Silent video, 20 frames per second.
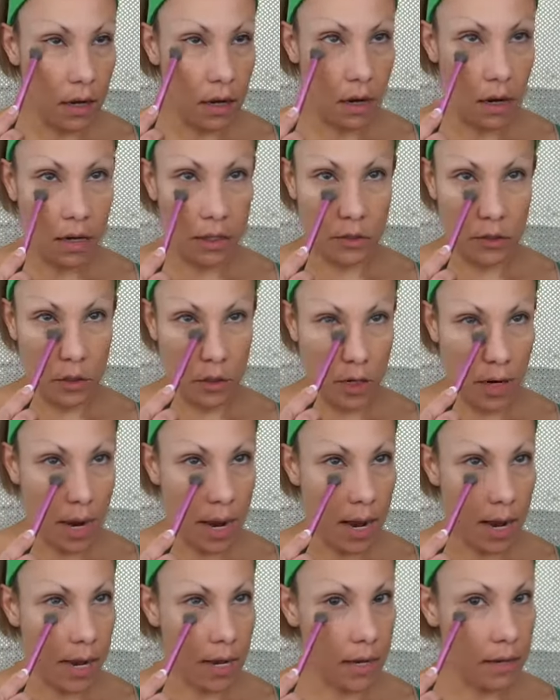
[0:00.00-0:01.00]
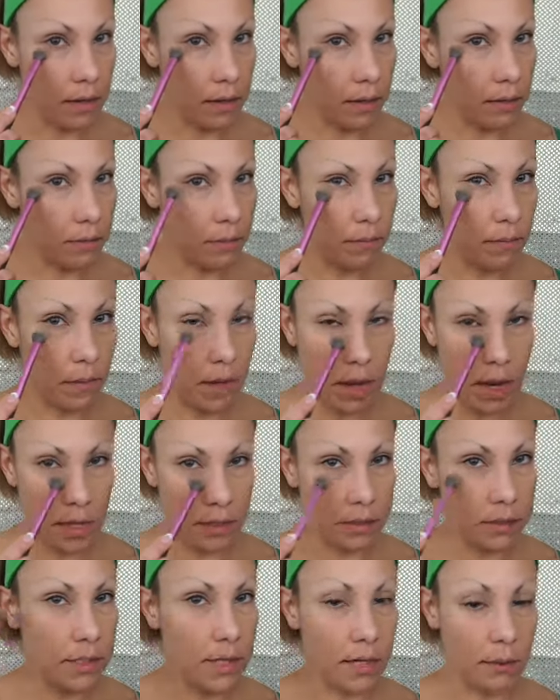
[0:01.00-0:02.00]
under eye
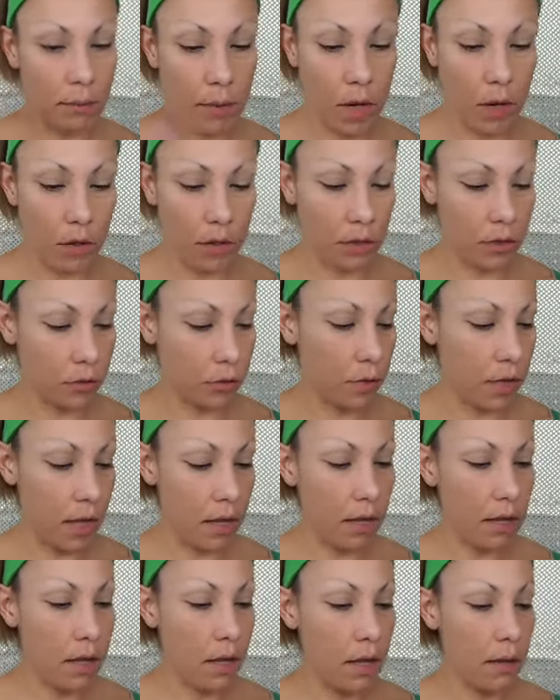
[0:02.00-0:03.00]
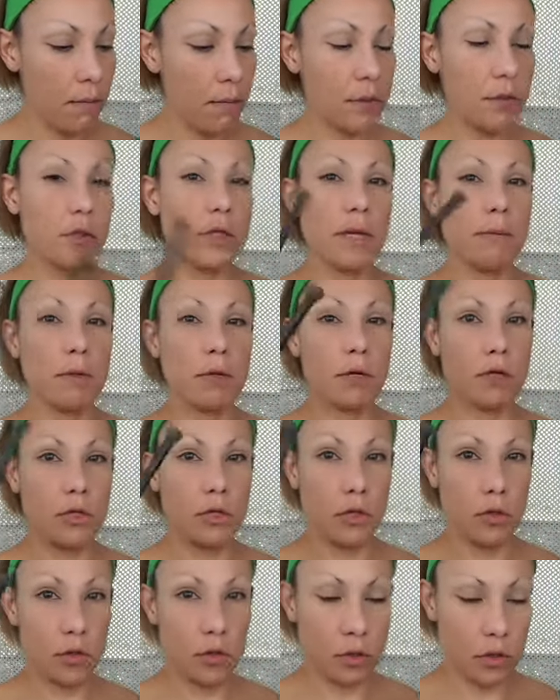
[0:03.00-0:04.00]
setting powder as well. But today I'm going to
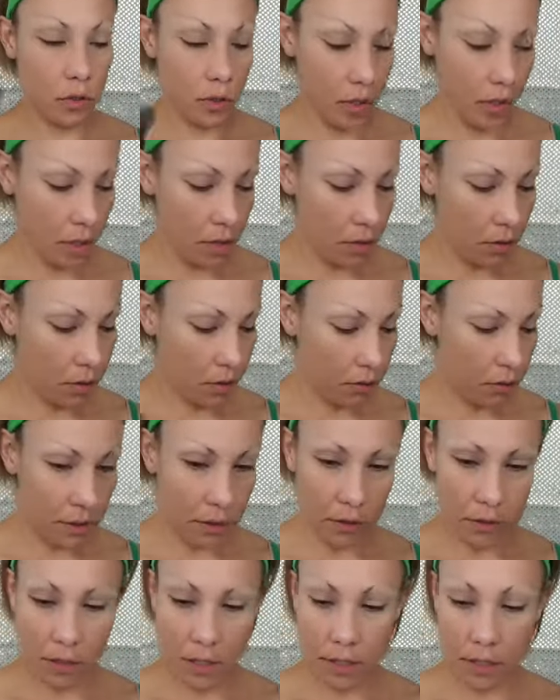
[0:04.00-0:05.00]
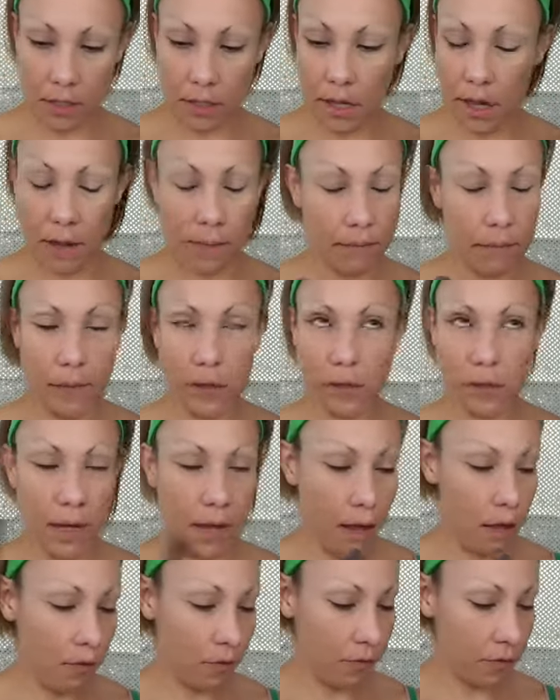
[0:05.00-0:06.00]
use the Real Technique, the
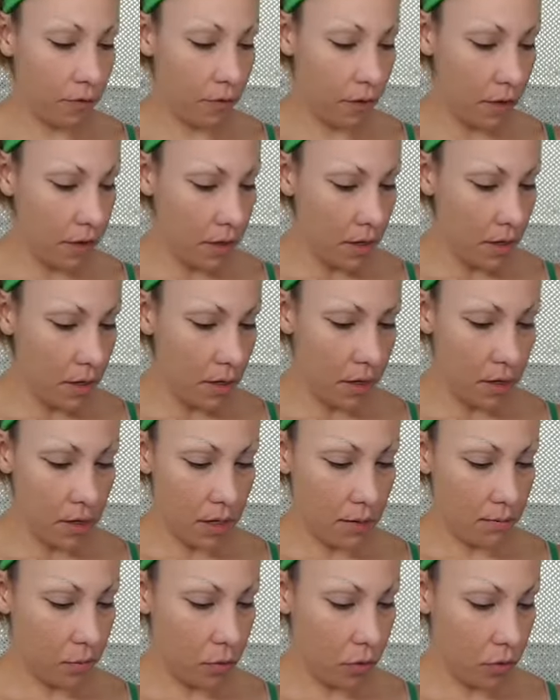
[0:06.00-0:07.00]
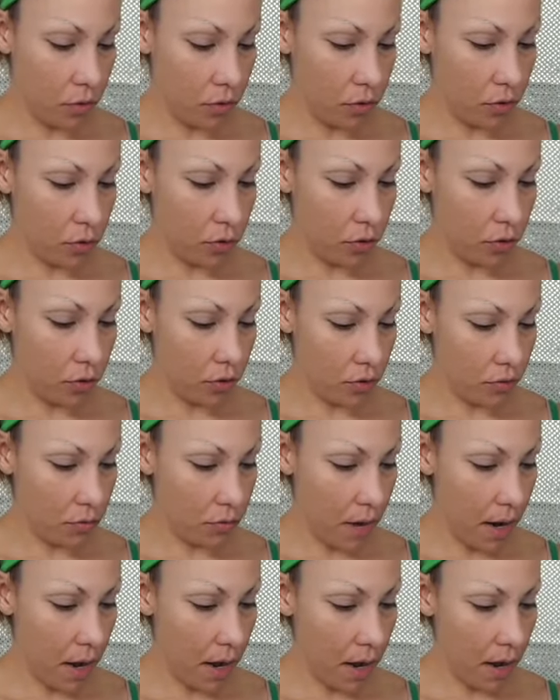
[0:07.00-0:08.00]
e.l.f. And I'm going to
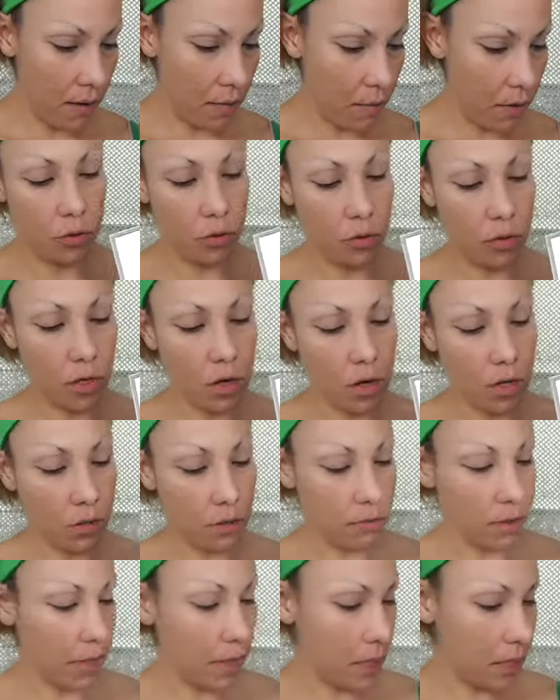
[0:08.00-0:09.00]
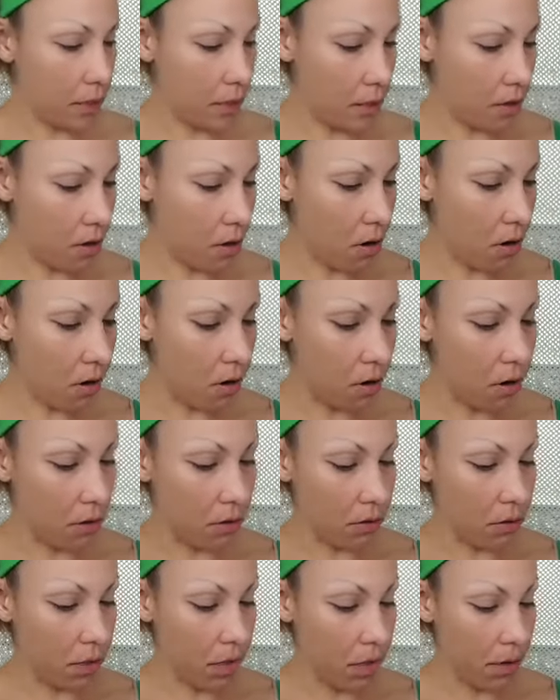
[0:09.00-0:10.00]
grab a color right here
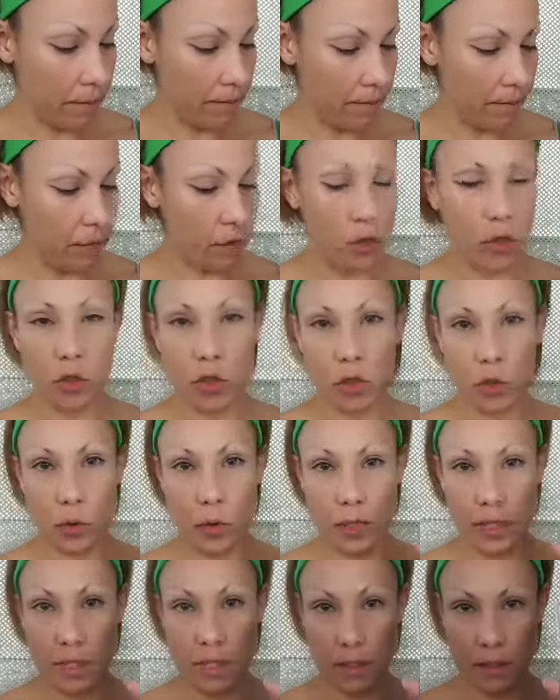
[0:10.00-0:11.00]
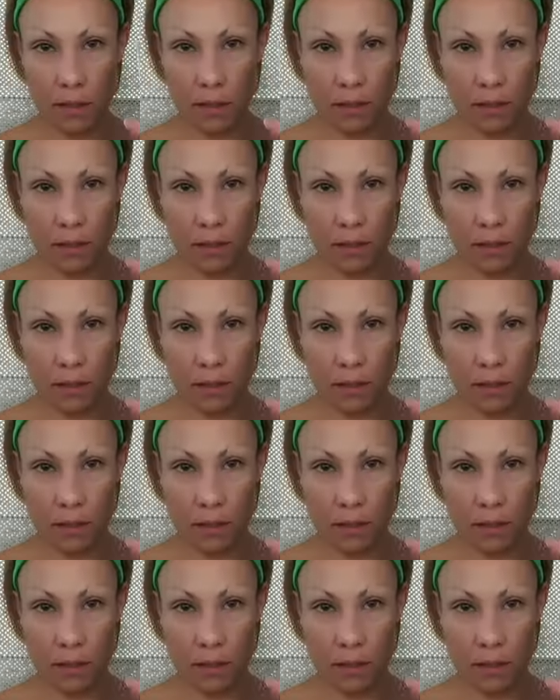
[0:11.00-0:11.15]
called Nudie.